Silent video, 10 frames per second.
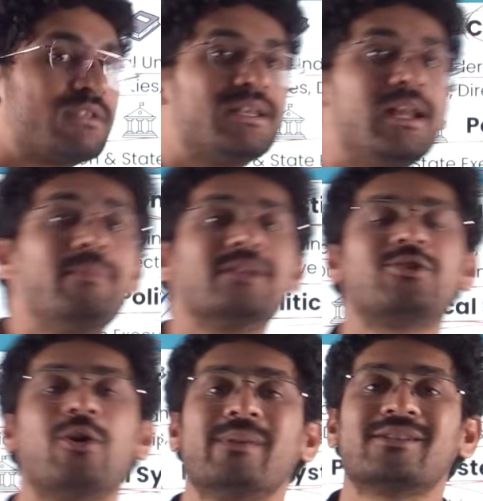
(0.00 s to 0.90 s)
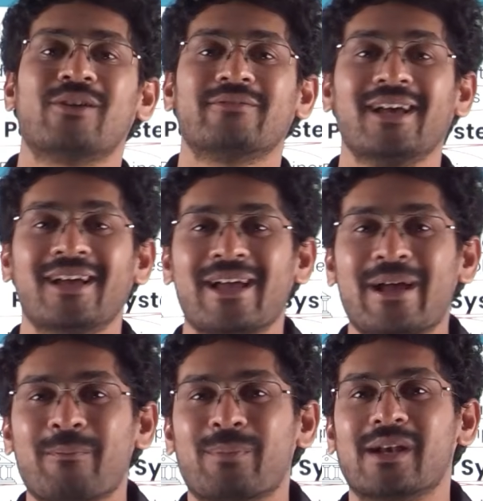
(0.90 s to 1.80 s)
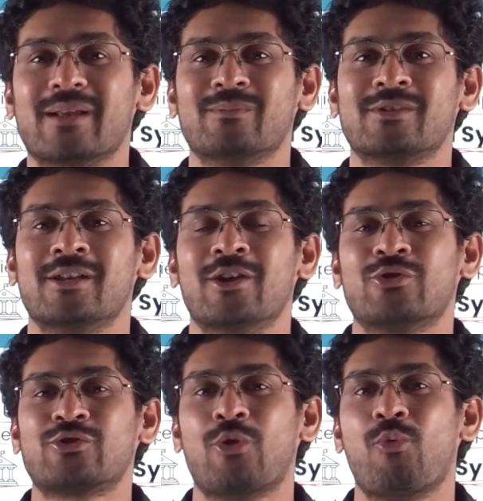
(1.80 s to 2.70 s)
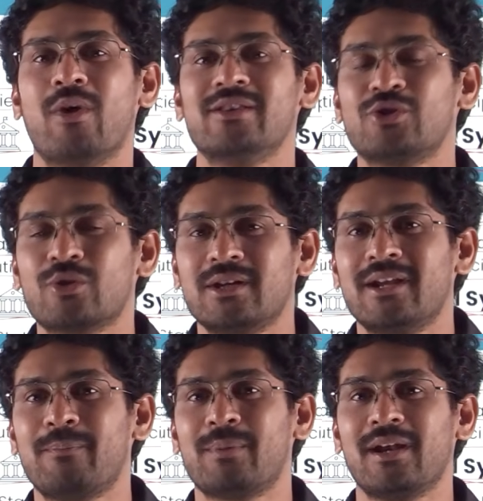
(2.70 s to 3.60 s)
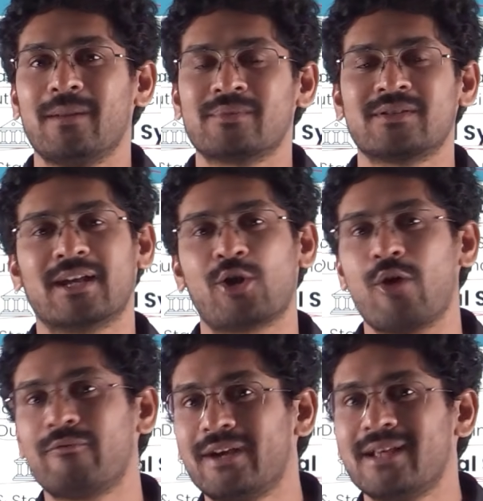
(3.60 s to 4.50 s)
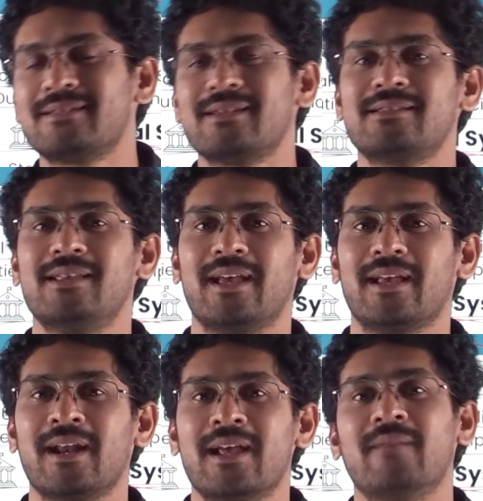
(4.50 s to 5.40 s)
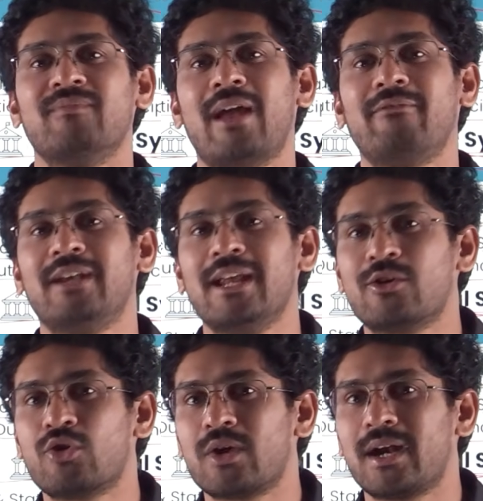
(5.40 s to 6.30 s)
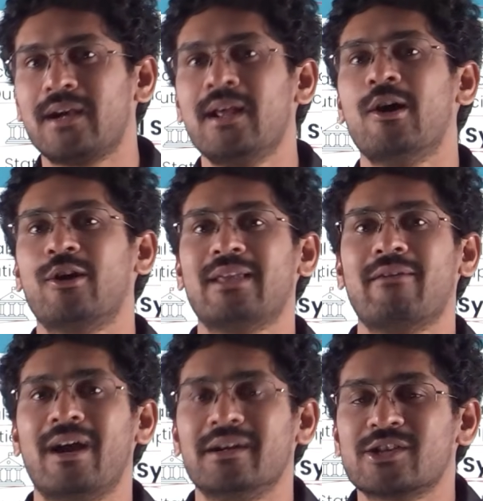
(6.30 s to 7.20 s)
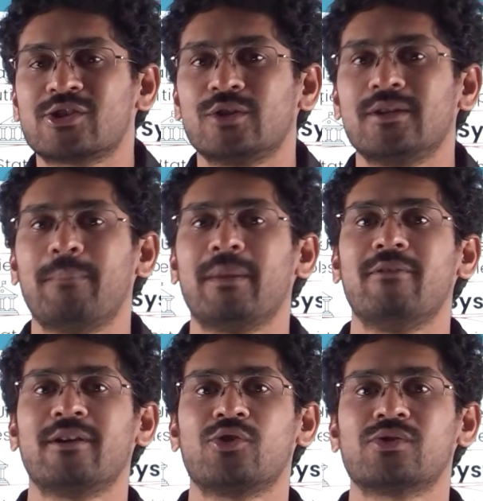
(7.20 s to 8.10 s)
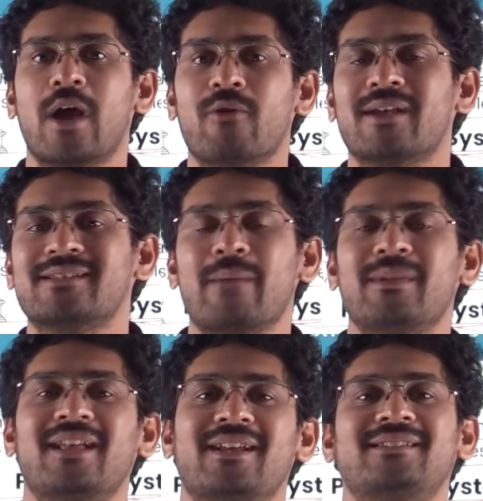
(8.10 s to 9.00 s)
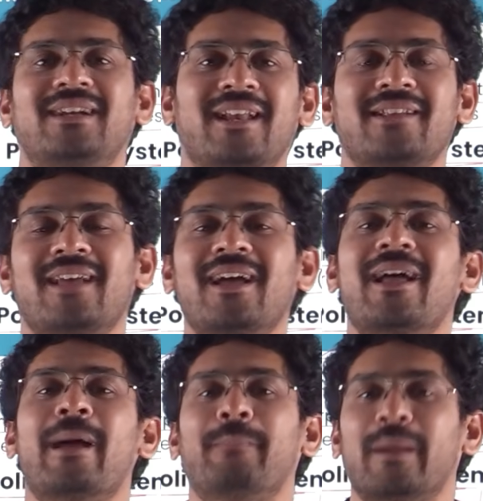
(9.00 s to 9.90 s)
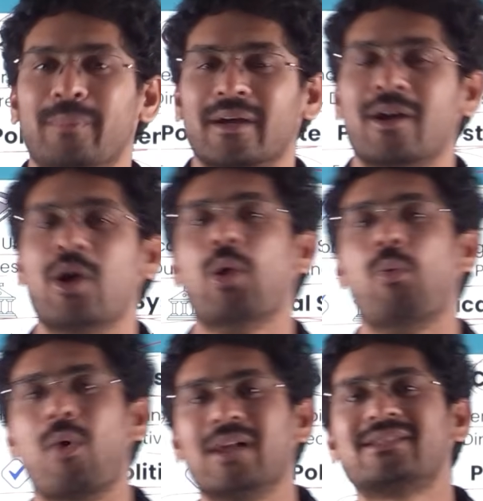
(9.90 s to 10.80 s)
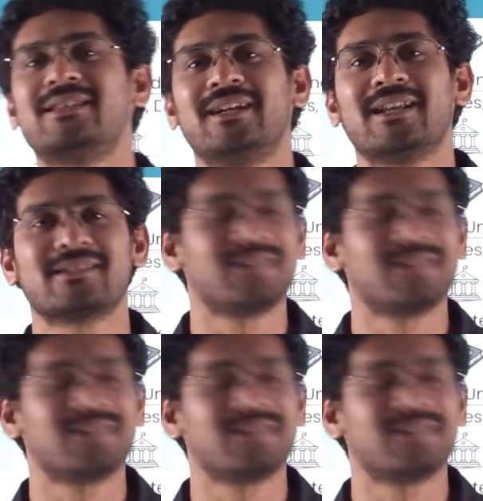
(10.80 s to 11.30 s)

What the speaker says: the syllabus topics of the prelims. So once you clear prelims, the confidence is there. They have decoded or they have understood the PYQs, how examiner is setting the paper. Once that is